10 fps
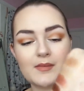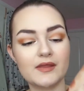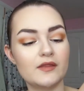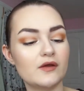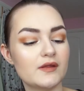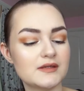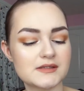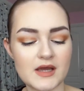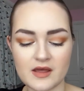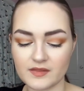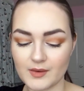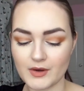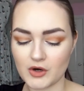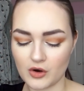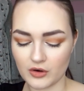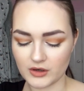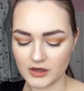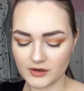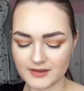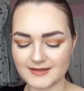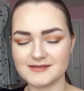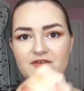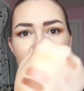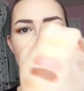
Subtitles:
than the others. They went on a lot easier than the